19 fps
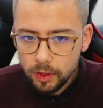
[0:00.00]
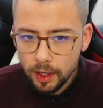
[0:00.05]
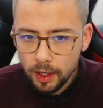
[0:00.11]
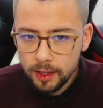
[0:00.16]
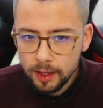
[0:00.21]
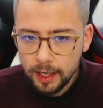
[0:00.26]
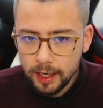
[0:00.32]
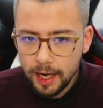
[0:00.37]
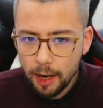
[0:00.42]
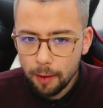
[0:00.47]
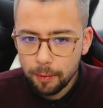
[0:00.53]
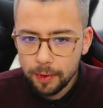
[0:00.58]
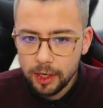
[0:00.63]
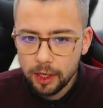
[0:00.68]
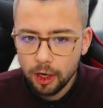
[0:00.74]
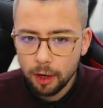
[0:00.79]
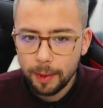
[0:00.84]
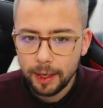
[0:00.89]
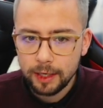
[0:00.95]
And then now when
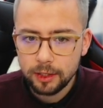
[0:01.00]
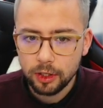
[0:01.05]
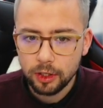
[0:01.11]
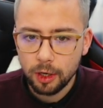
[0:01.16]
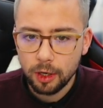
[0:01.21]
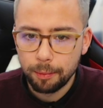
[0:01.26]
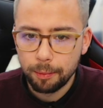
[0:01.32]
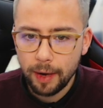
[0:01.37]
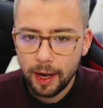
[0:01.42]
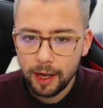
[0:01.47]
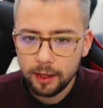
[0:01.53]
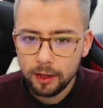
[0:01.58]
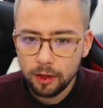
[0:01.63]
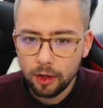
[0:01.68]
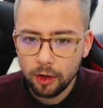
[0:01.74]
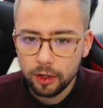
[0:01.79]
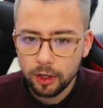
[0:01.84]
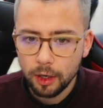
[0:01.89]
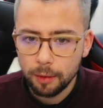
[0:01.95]
you go back to the compiling
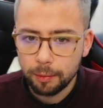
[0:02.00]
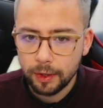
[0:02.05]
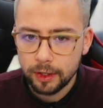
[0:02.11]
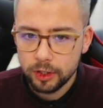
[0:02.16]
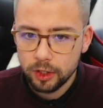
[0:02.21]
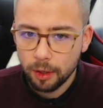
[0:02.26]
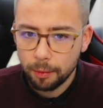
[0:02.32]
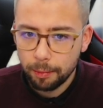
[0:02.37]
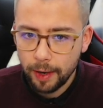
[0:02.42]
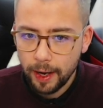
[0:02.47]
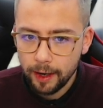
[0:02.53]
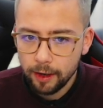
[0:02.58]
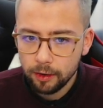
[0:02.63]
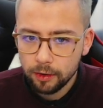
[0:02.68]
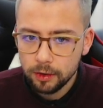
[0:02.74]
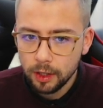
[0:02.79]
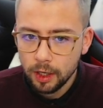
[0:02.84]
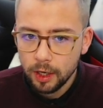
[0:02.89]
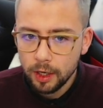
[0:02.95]
log and press
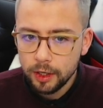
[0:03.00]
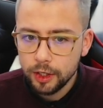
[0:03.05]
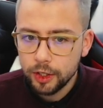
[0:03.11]
compile,